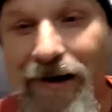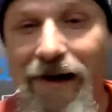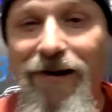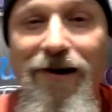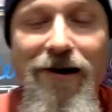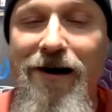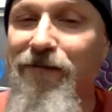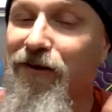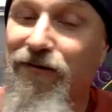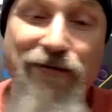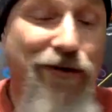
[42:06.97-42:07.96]
I know. I'm
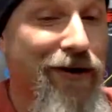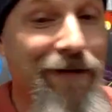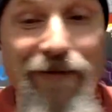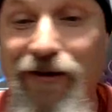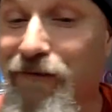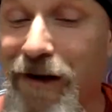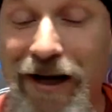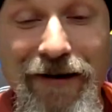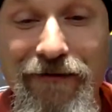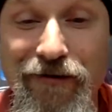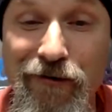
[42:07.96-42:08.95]
just
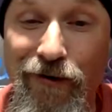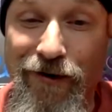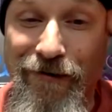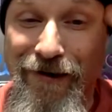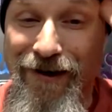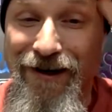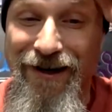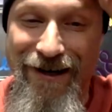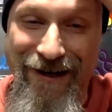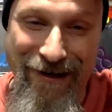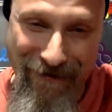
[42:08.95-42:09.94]
making sure.
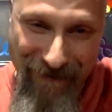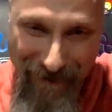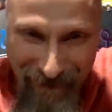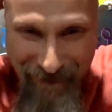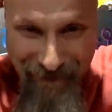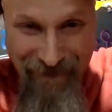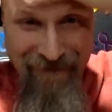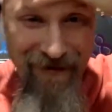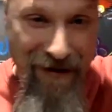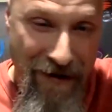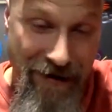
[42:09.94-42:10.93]

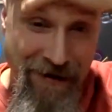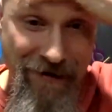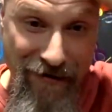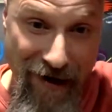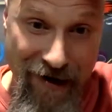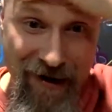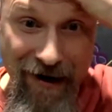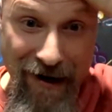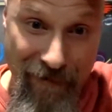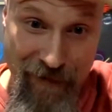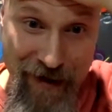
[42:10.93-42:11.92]
Because I know how
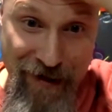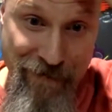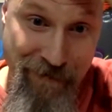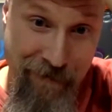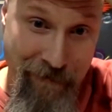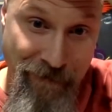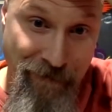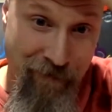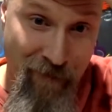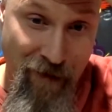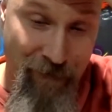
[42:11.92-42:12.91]
that thing,
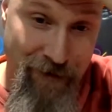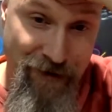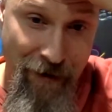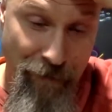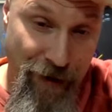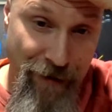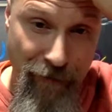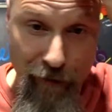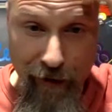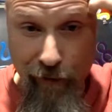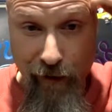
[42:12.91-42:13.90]
for some
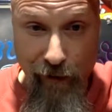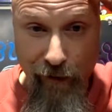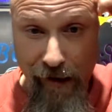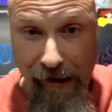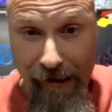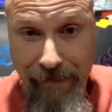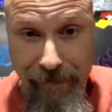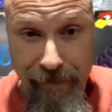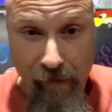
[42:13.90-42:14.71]
people, it will,